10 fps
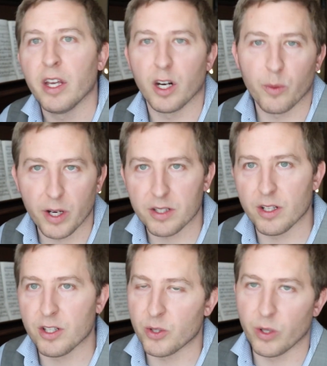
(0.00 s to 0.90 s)
and our
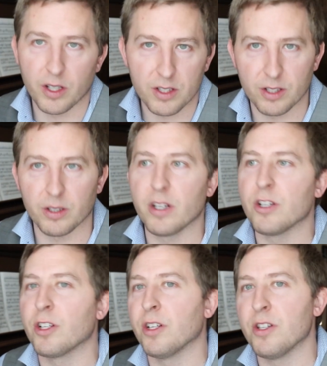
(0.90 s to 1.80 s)
president's doing
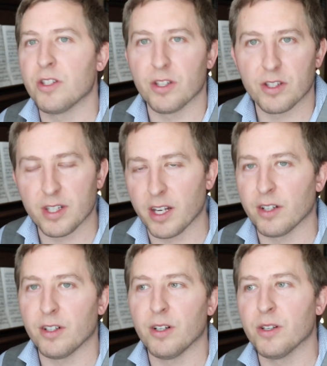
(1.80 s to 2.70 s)
installations and
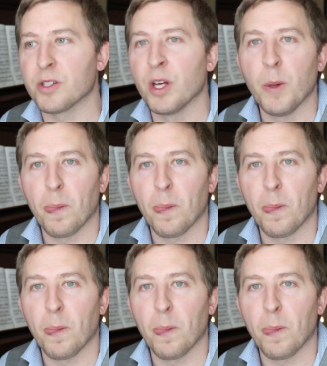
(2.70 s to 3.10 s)
sales